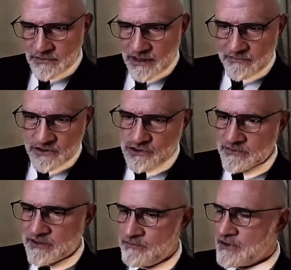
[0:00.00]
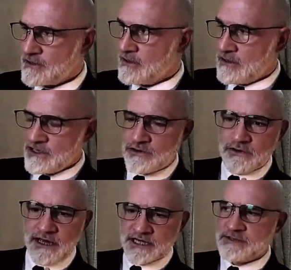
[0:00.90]
I mean, Trump can
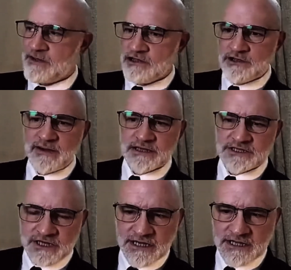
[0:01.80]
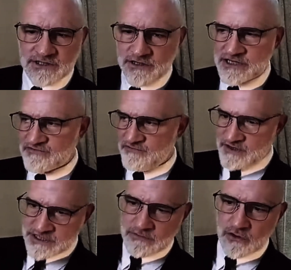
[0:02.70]
expel the Palestinians on his
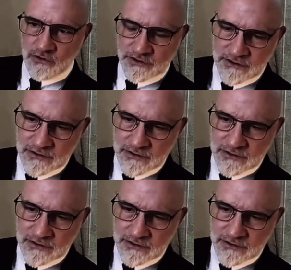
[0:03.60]
vision board